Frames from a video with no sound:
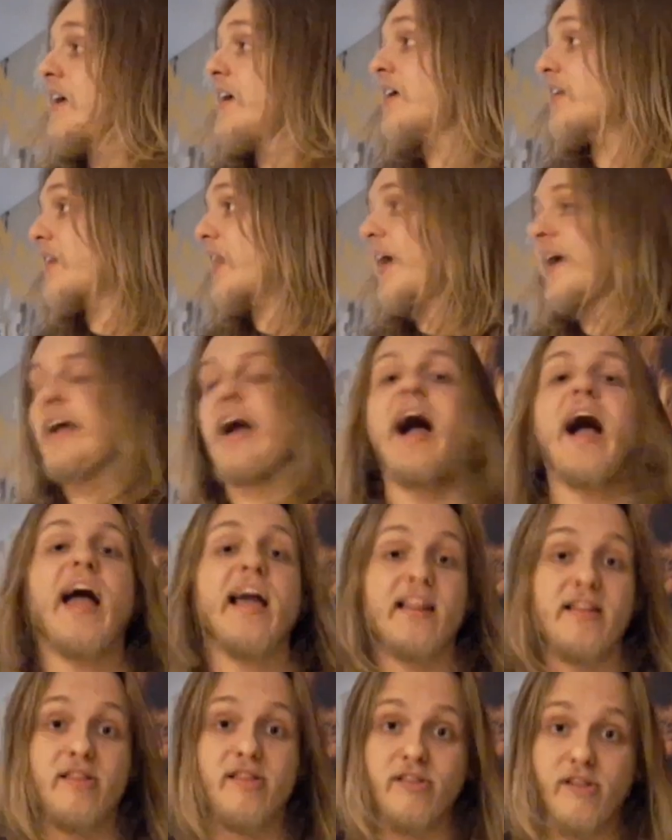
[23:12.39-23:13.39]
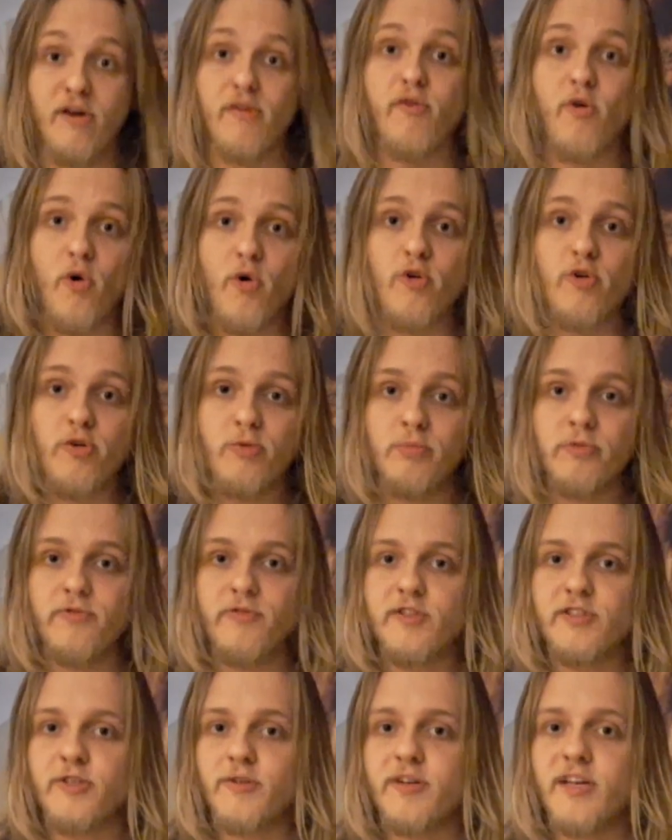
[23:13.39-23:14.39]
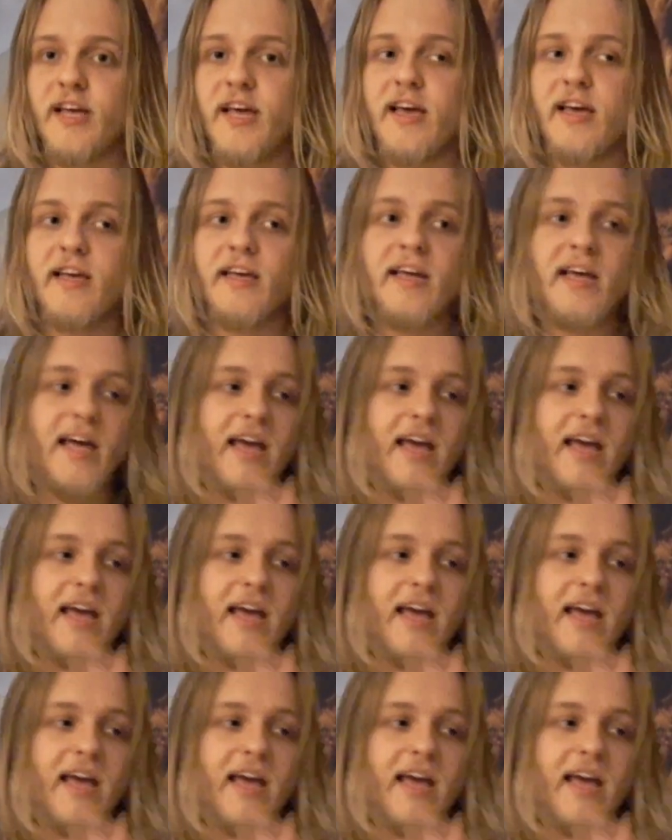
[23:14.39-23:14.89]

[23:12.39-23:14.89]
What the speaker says: Like I love horror movies, okay?